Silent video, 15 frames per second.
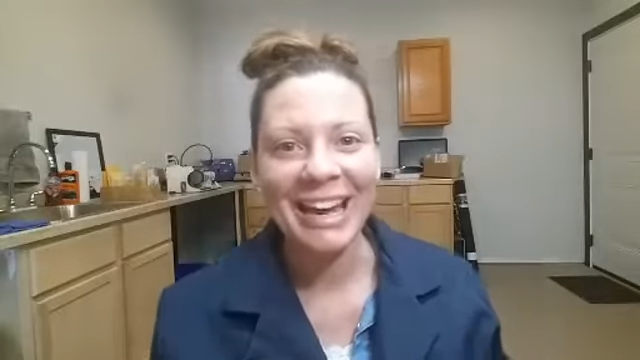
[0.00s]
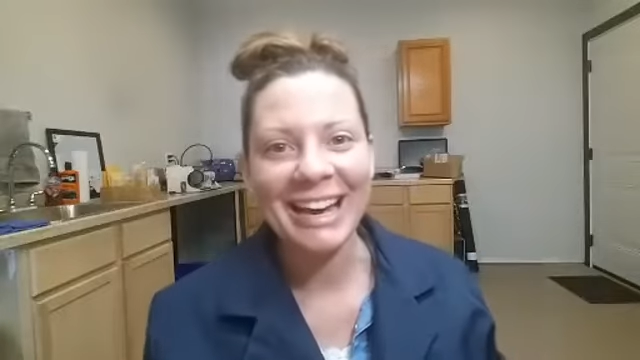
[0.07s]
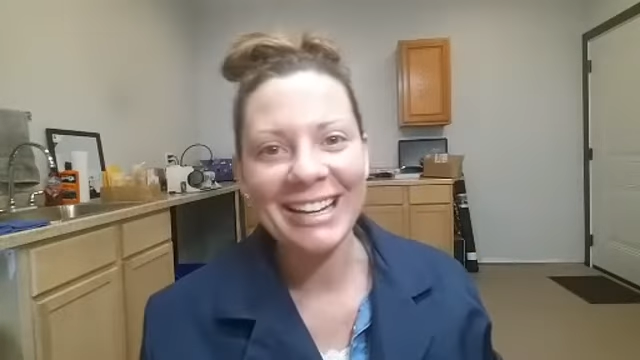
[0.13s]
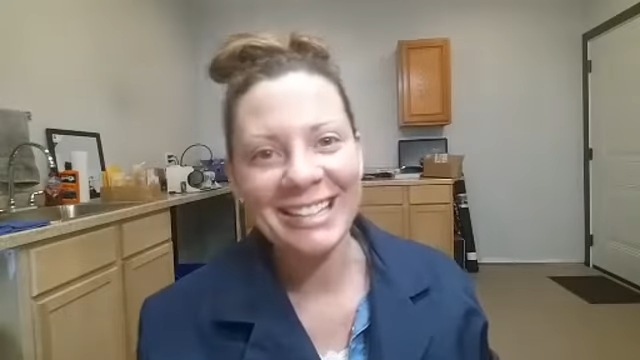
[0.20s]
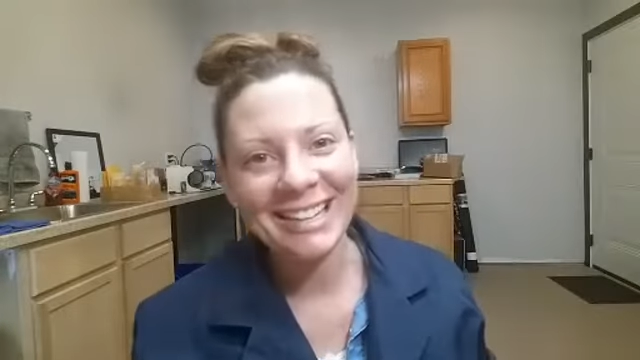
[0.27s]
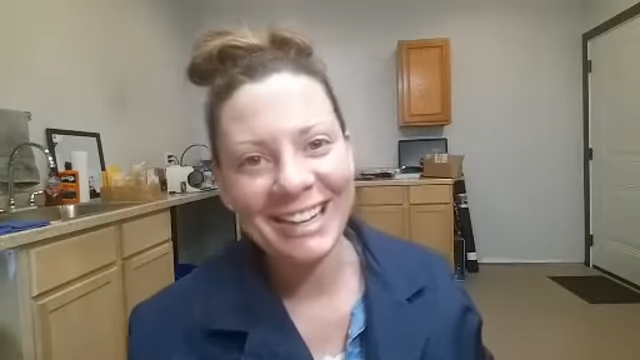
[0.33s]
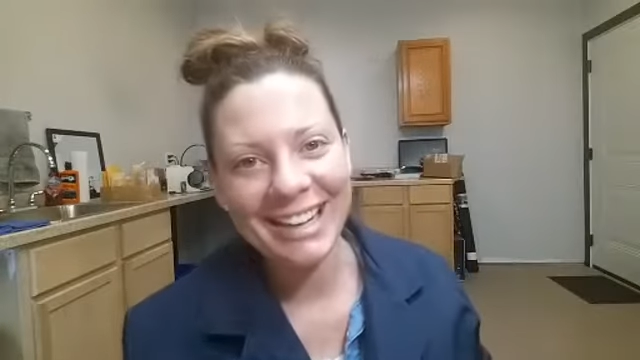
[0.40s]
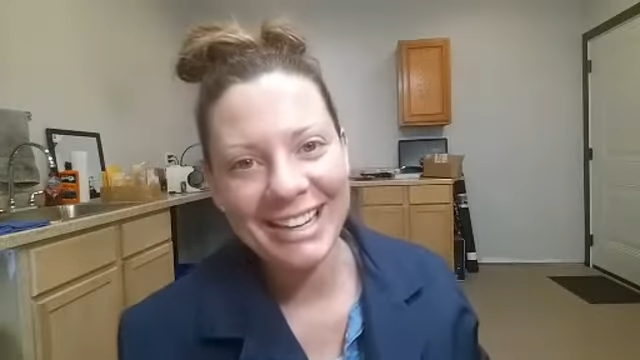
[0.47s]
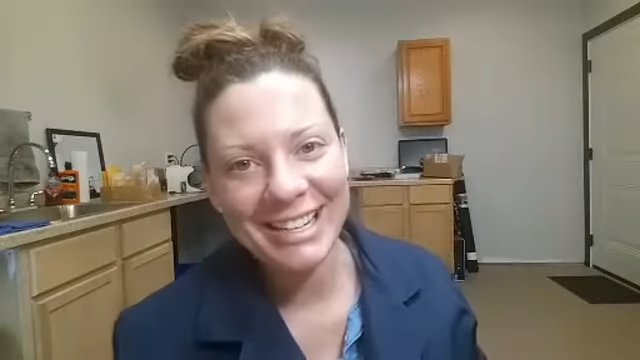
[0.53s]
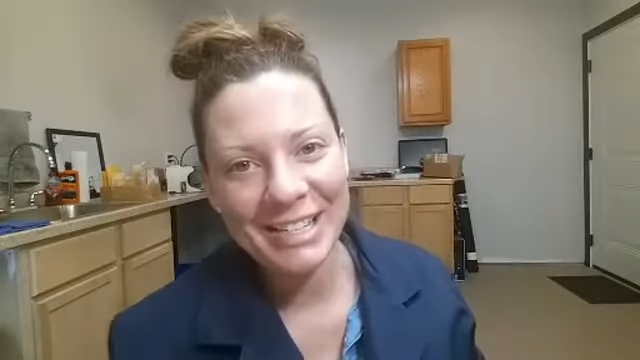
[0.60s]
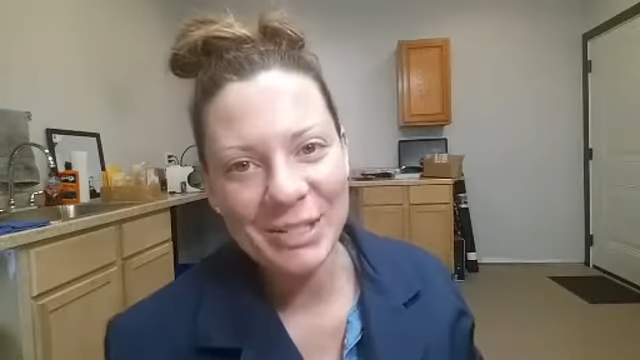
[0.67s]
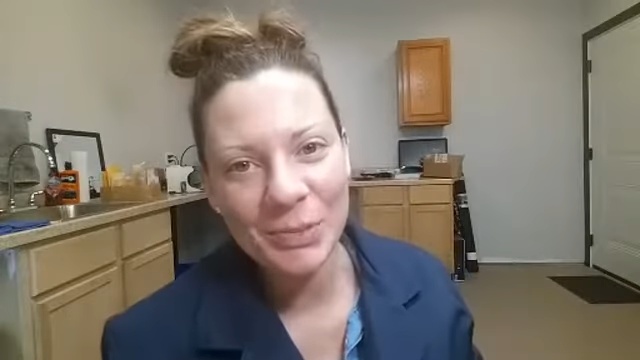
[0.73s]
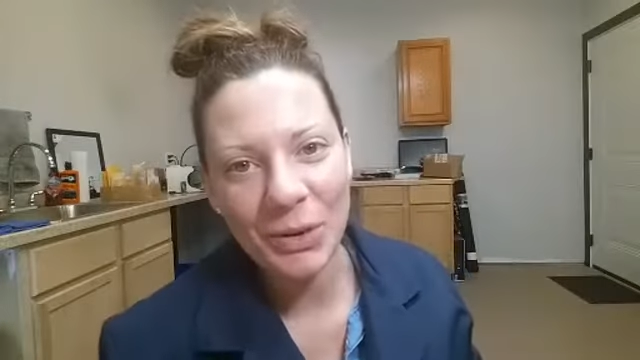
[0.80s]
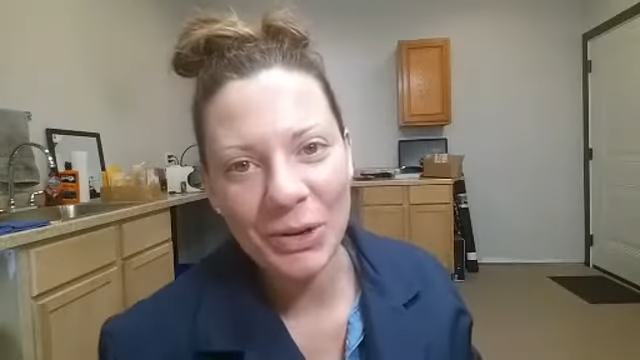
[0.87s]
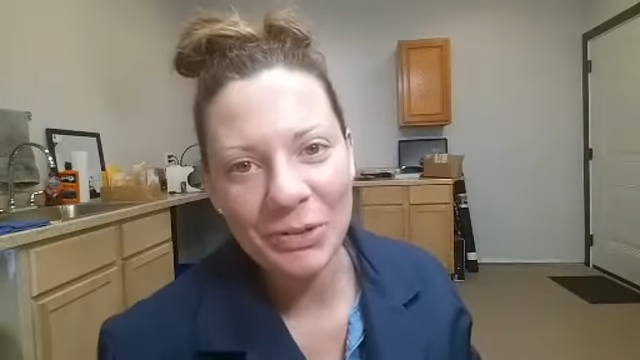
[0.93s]
Hi you
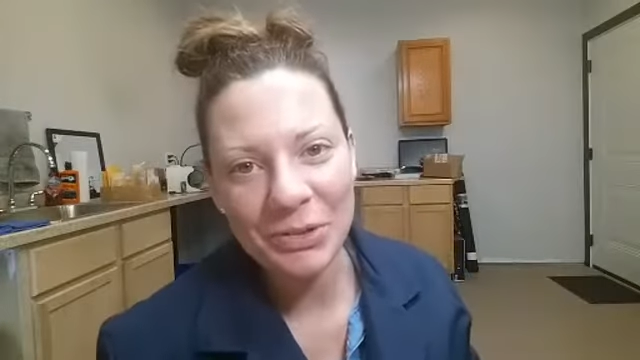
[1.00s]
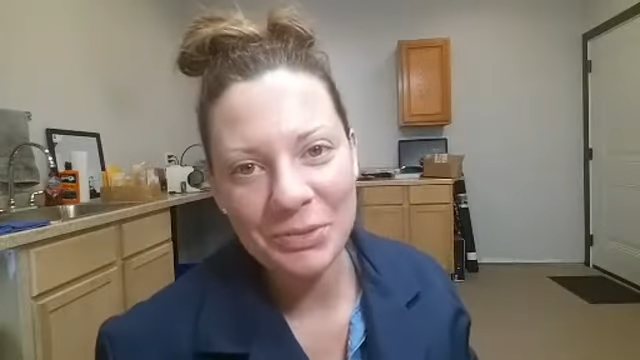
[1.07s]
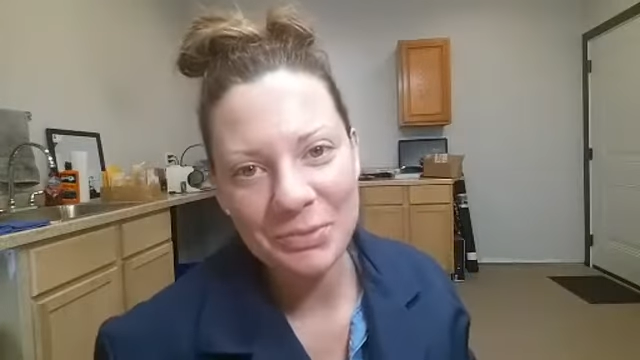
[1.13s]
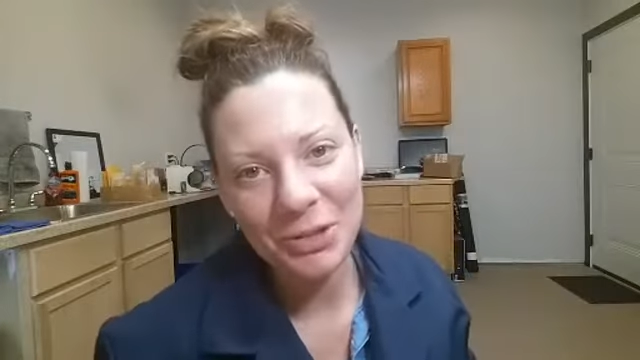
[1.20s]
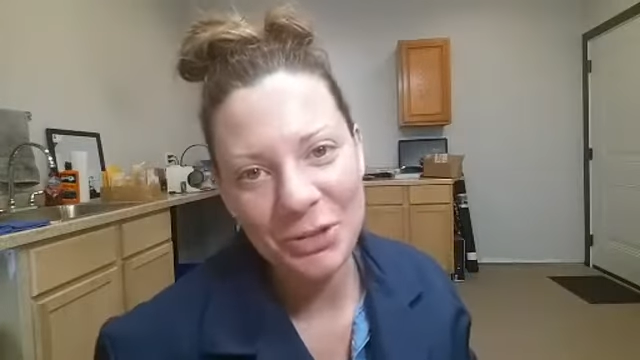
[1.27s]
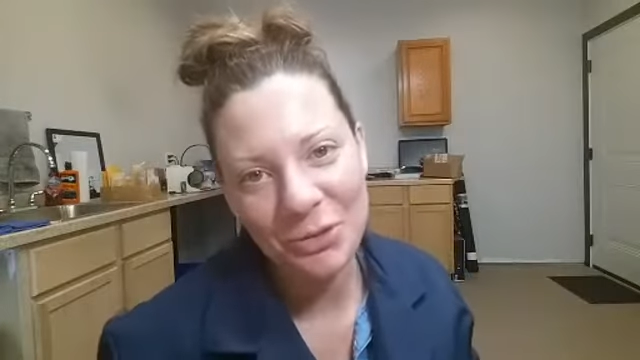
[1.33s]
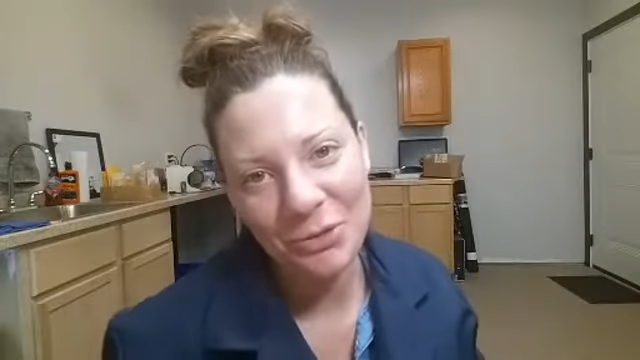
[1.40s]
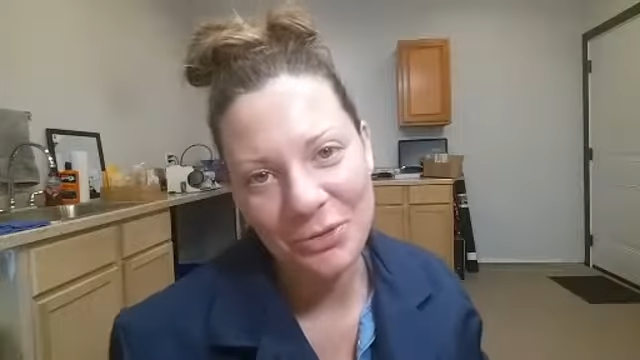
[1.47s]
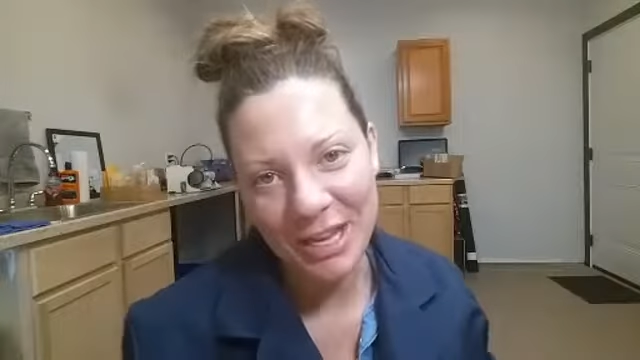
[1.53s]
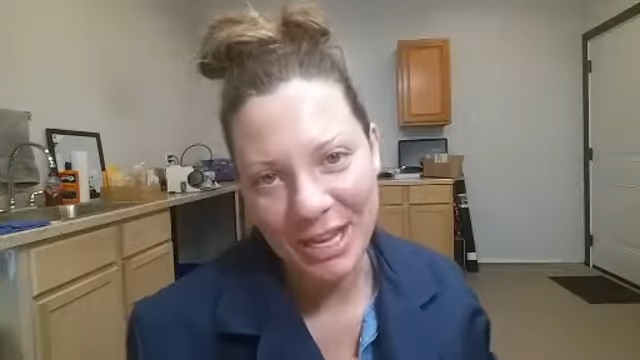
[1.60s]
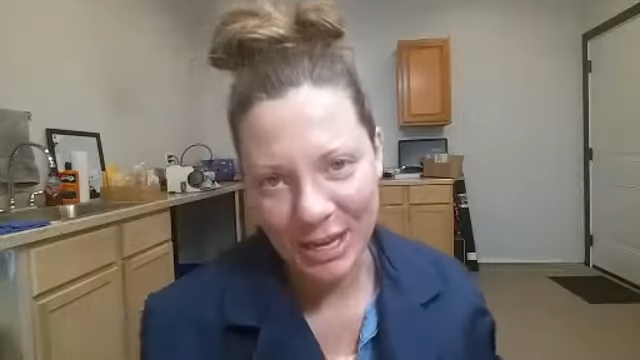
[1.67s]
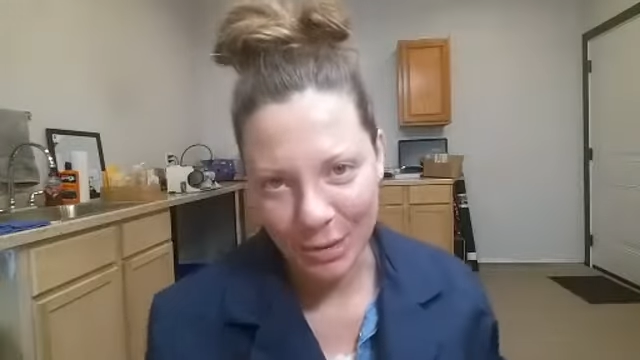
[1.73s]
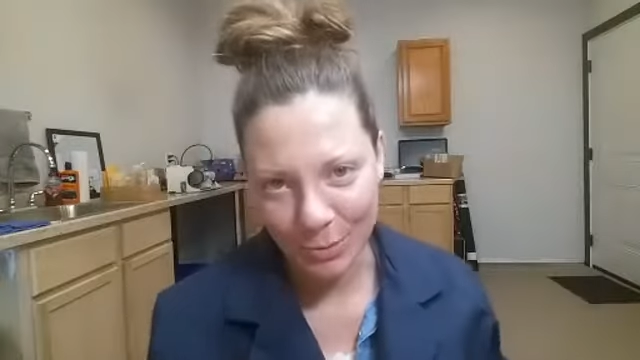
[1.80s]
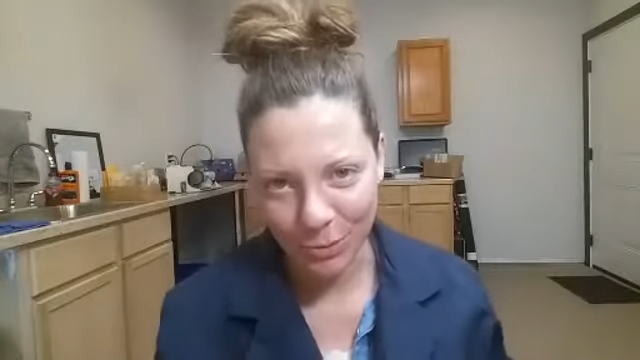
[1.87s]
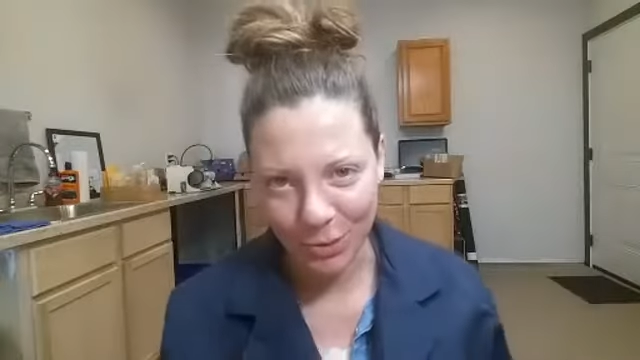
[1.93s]
guys, welcome to the
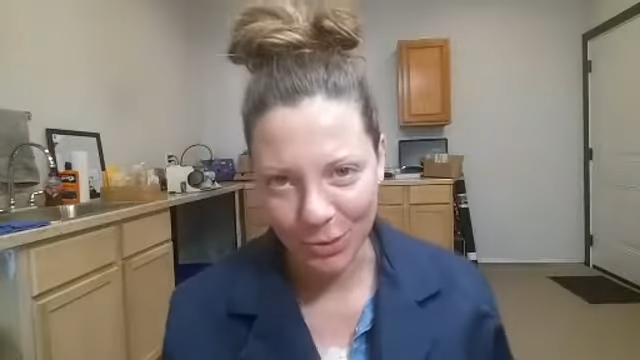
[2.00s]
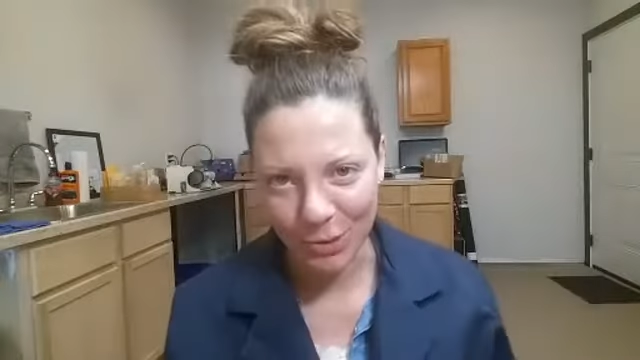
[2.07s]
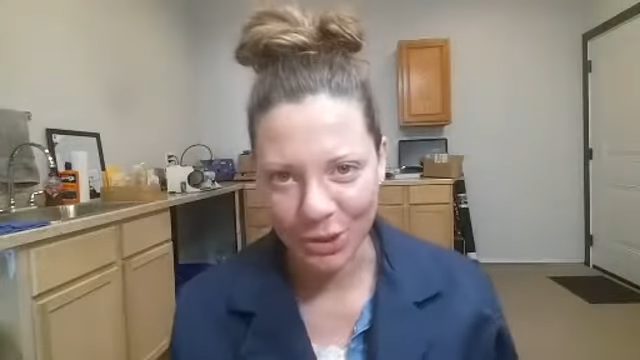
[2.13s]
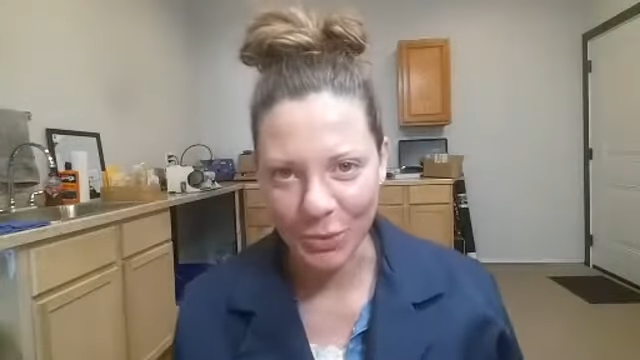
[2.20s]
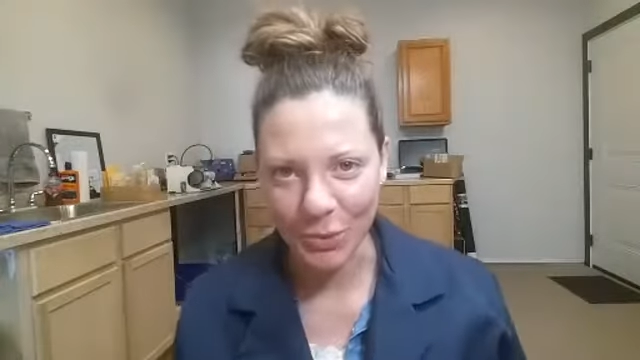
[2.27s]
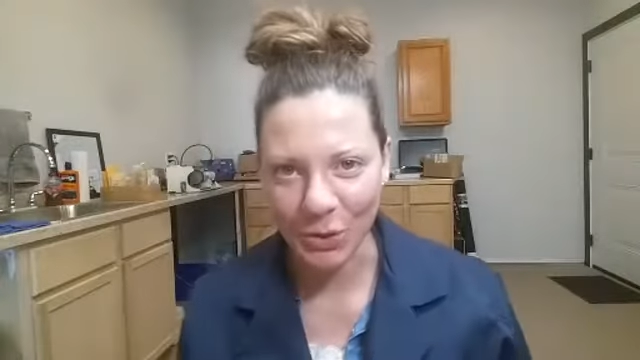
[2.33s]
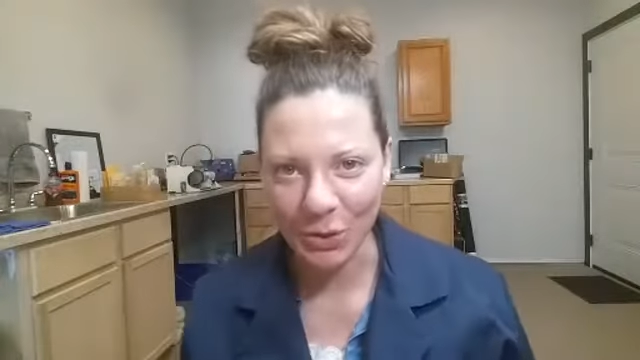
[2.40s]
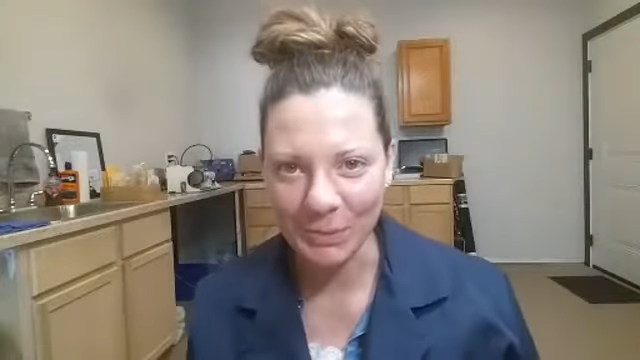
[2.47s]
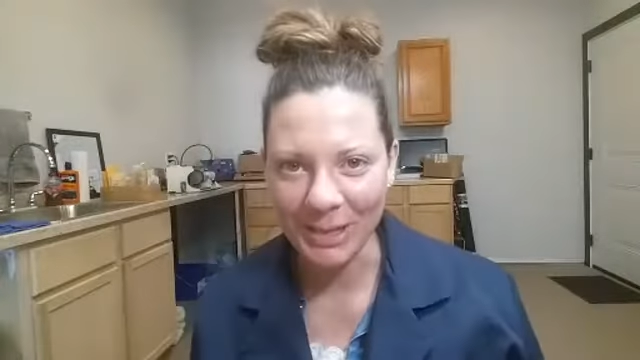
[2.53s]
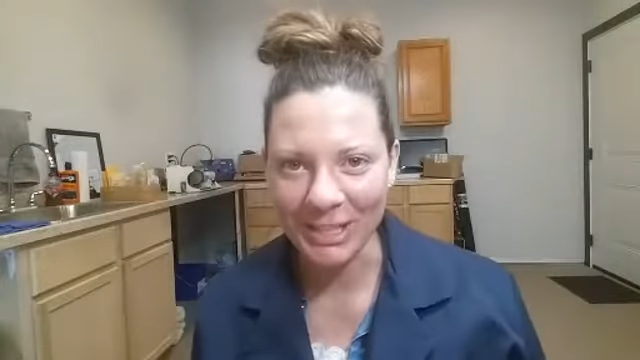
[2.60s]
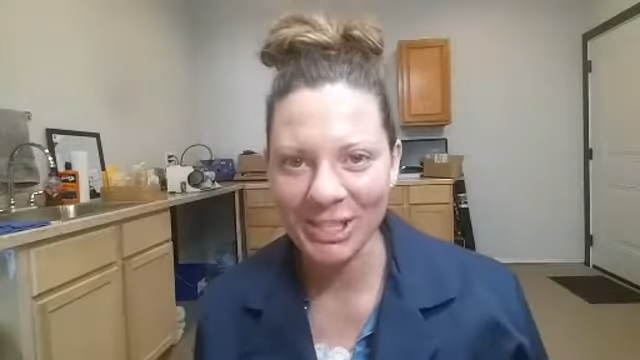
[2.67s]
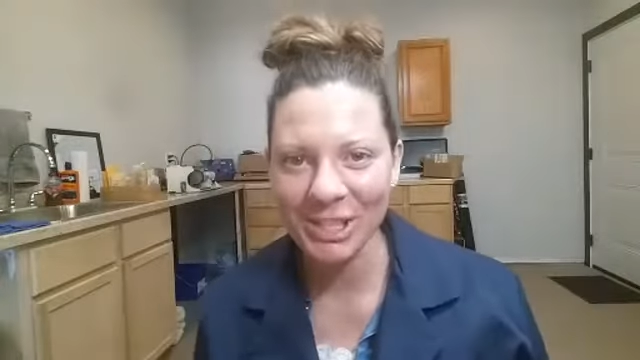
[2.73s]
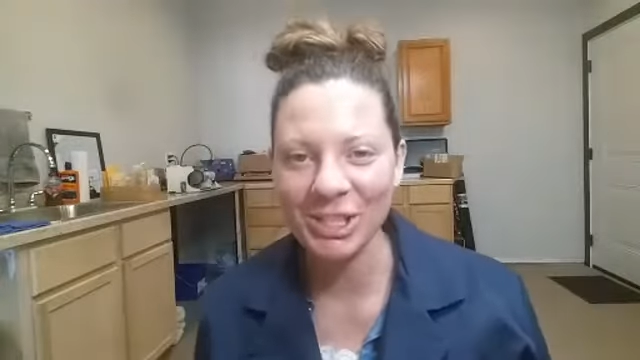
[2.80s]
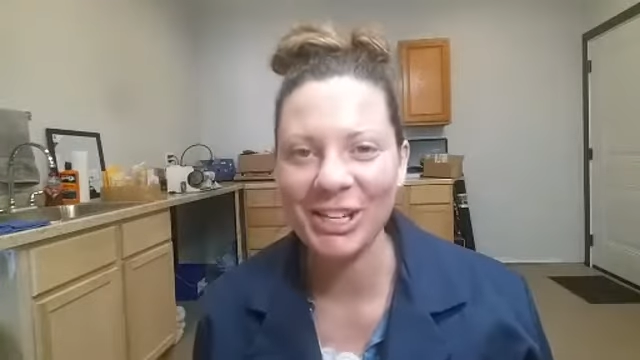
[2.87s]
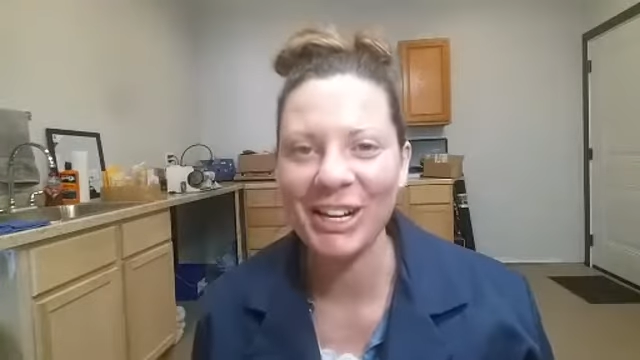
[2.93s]
Ambrosia
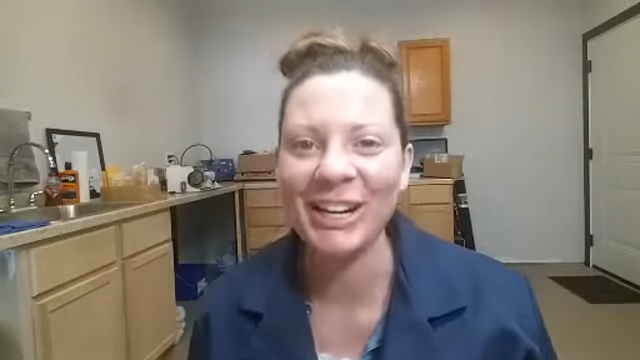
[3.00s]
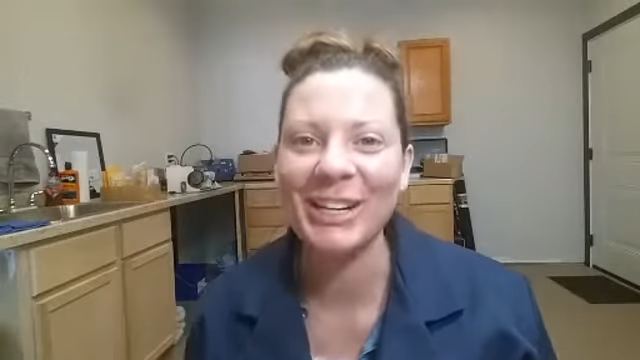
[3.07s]
Workbench.